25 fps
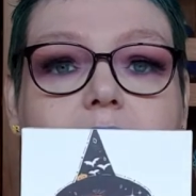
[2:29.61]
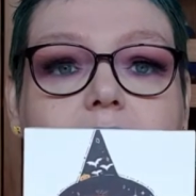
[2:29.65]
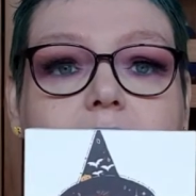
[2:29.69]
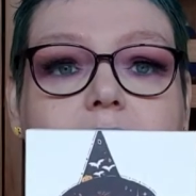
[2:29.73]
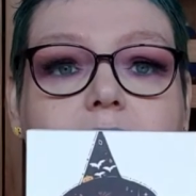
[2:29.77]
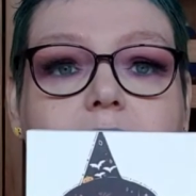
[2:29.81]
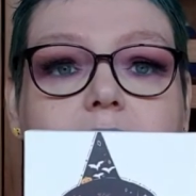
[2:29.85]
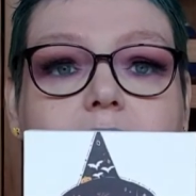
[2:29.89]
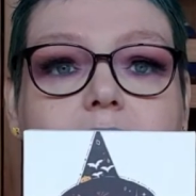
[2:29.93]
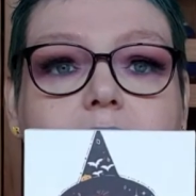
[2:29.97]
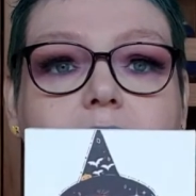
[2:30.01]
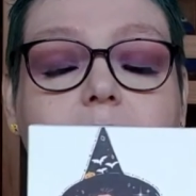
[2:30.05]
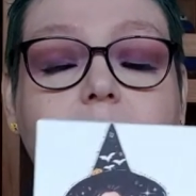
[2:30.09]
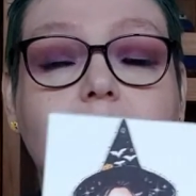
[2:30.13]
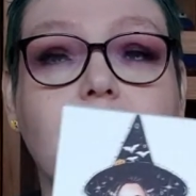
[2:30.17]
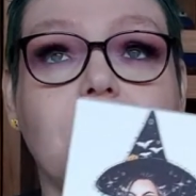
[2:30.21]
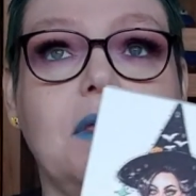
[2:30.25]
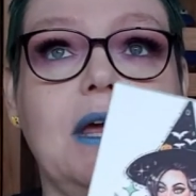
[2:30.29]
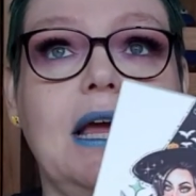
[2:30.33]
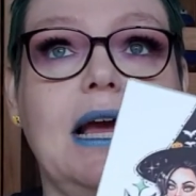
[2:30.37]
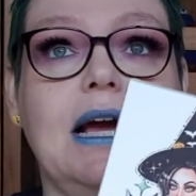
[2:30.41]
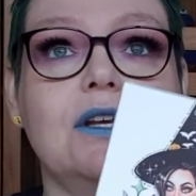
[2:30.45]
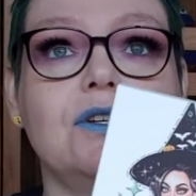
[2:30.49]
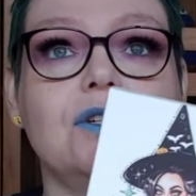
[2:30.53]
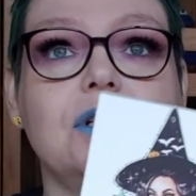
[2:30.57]

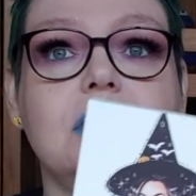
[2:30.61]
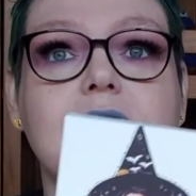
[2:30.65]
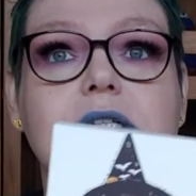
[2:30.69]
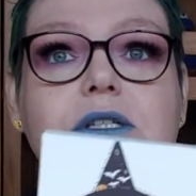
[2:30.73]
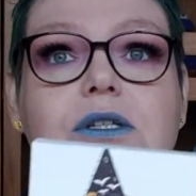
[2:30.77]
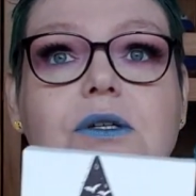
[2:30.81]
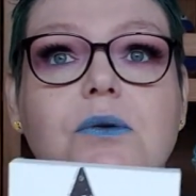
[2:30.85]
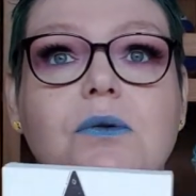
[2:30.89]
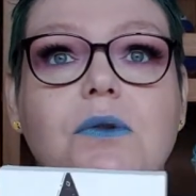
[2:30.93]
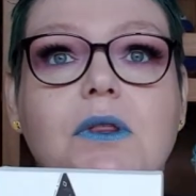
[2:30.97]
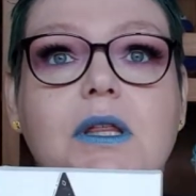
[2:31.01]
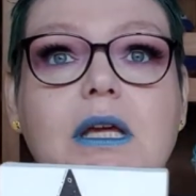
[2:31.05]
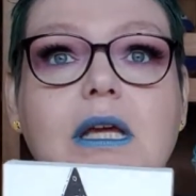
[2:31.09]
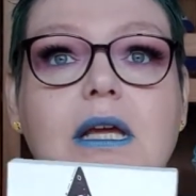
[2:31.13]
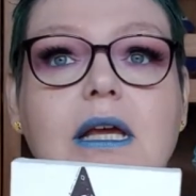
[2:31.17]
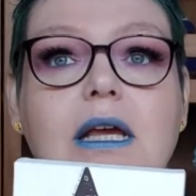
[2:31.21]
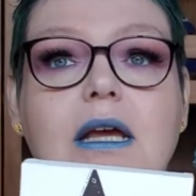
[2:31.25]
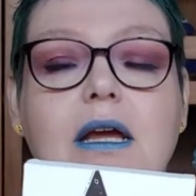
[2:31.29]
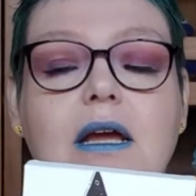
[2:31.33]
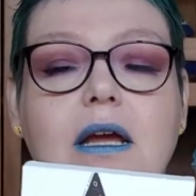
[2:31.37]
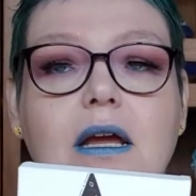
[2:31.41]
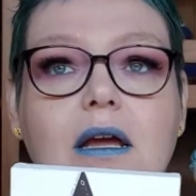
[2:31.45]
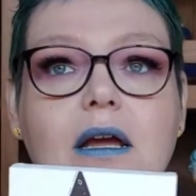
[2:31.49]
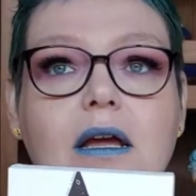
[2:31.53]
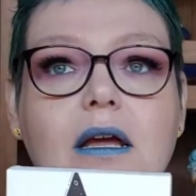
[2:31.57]
They actually do the
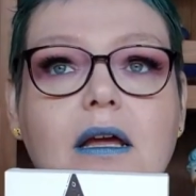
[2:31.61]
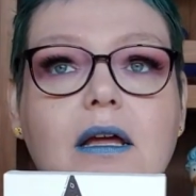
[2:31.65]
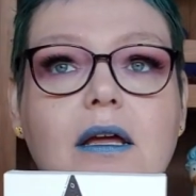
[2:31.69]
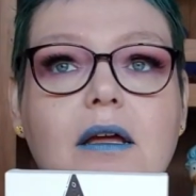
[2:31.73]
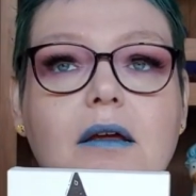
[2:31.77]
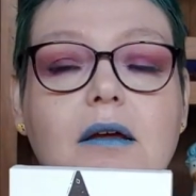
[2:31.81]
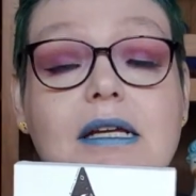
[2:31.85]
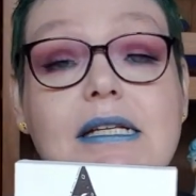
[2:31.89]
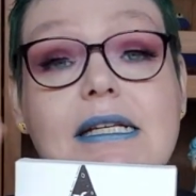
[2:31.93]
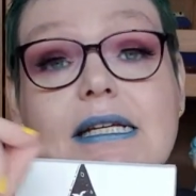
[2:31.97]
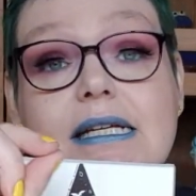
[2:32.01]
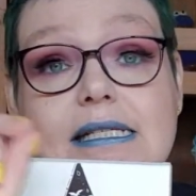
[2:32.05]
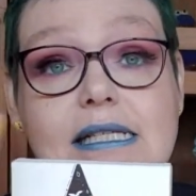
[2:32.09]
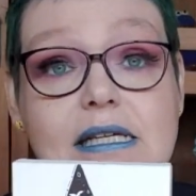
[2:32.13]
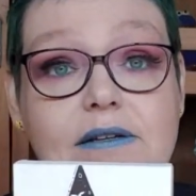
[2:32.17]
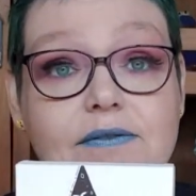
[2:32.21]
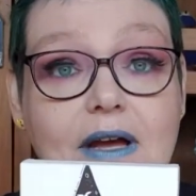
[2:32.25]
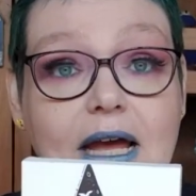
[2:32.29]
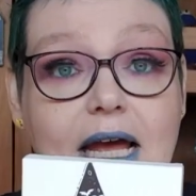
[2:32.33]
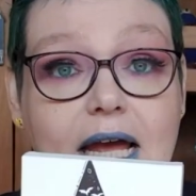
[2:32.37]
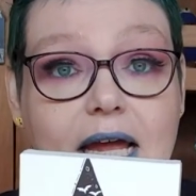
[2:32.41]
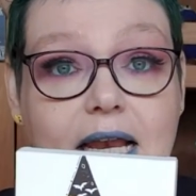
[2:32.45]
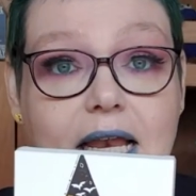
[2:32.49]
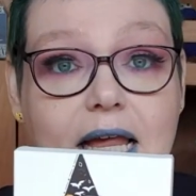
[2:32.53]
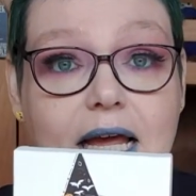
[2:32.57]
adhesive
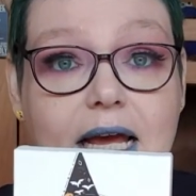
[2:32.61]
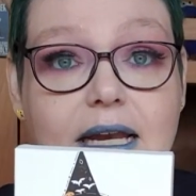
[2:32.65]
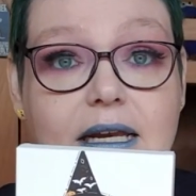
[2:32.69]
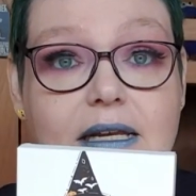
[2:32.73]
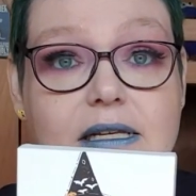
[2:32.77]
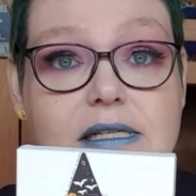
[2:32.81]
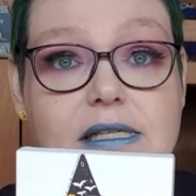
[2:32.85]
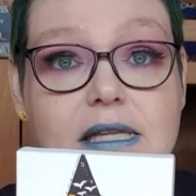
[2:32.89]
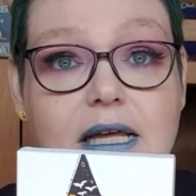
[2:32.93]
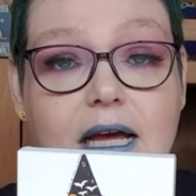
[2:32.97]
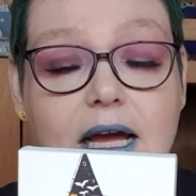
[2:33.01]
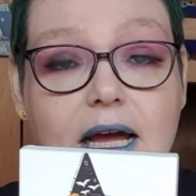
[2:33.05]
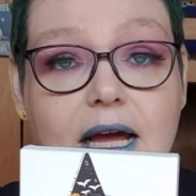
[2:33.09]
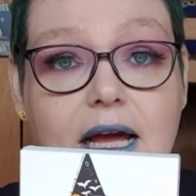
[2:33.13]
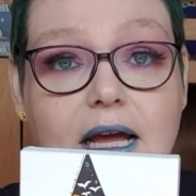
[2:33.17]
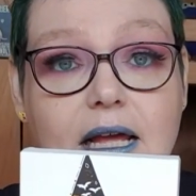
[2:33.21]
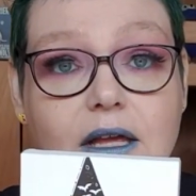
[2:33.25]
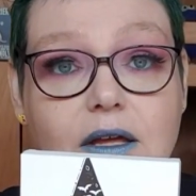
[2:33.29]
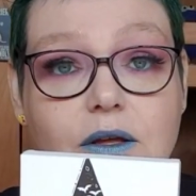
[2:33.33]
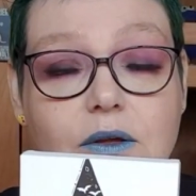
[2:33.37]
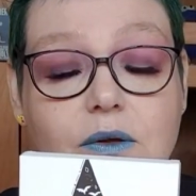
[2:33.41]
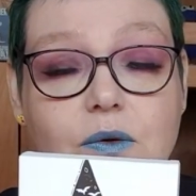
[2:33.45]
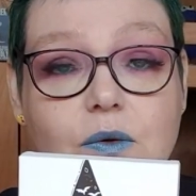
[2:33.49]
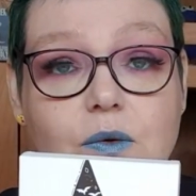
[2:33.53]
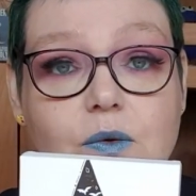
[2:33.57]
eyeliners that I
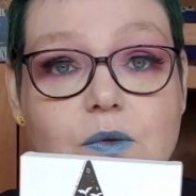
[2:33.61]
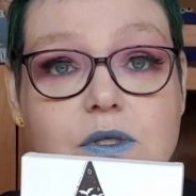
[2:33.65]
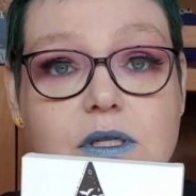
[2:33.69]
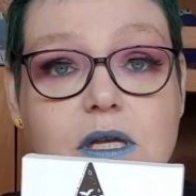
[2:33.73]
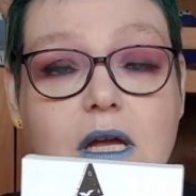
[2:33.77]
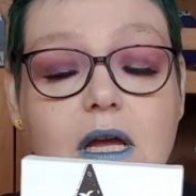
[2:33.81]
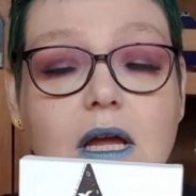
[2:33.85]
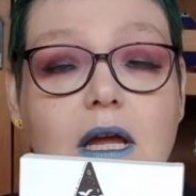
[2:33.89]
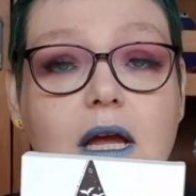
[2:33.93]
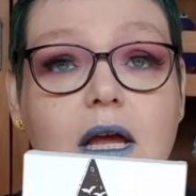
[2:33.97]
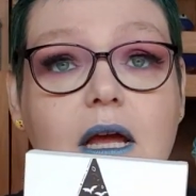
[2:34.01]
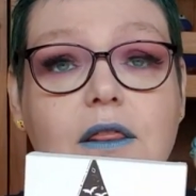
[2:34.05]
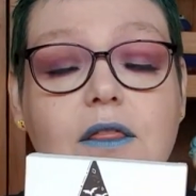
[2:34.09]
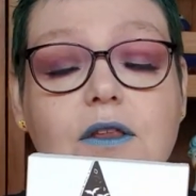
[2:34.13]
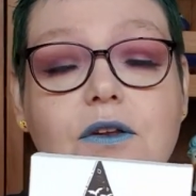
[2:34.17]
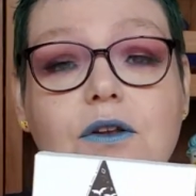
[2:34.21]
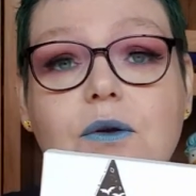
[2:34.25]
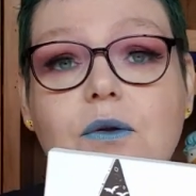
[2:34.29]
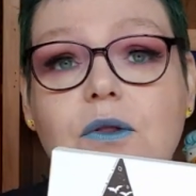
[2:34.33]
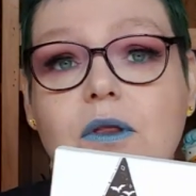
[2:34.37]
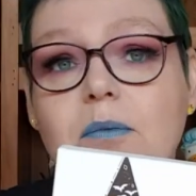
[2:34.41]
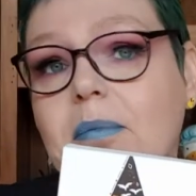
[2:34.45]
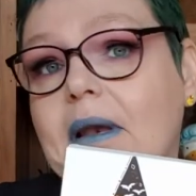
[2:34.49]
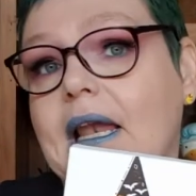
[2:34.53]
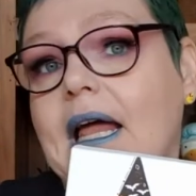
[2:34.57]
use, and they do
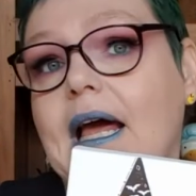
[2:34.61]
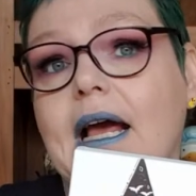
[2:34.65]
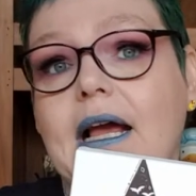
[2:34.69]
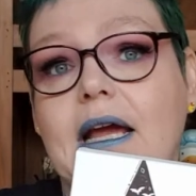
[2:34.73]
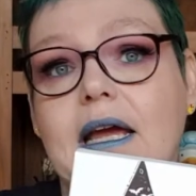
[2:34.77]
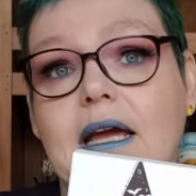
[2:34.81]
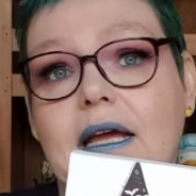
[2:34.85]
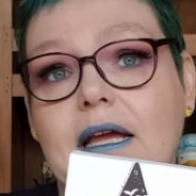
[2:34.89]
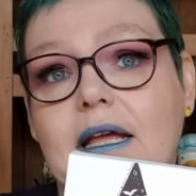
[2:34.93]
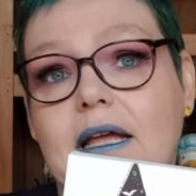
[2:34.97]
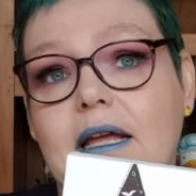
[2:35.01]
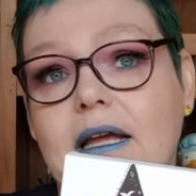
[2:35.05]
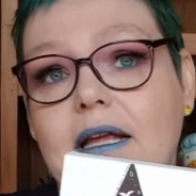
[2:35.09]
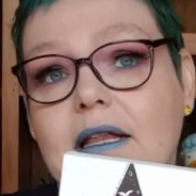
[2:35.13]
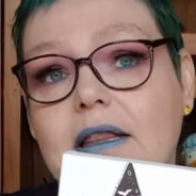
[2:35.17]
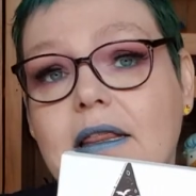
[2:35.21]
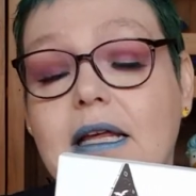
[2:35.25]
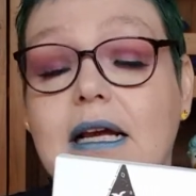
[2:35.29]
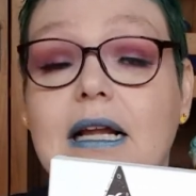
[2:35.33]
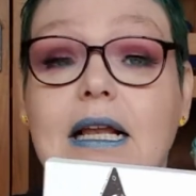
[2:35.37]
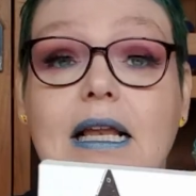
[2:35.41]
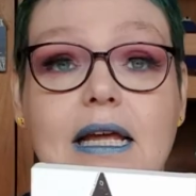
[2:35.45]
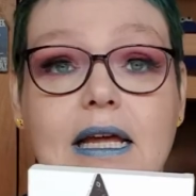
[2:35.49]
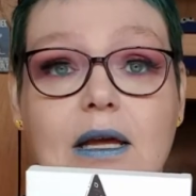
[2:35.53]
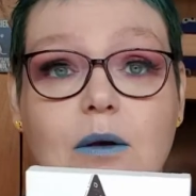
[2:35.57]
the black and the
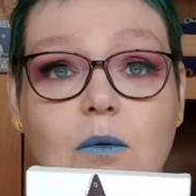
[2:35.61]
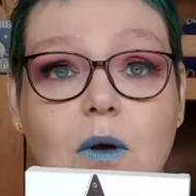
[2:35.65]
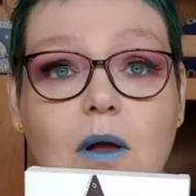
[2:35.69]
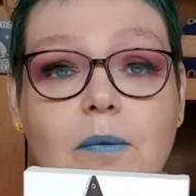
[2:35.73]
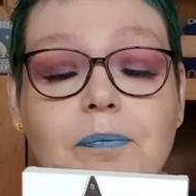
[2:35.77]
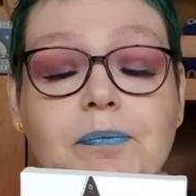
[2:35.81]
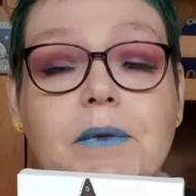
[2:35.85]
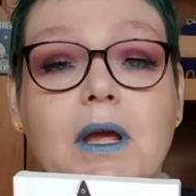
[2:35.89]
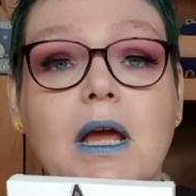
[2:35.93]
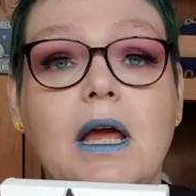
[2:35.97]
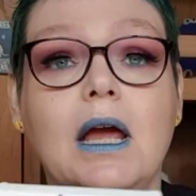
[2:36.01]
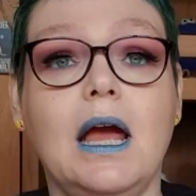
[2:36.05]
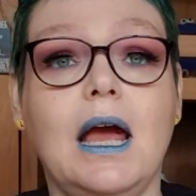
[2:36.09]
clear one.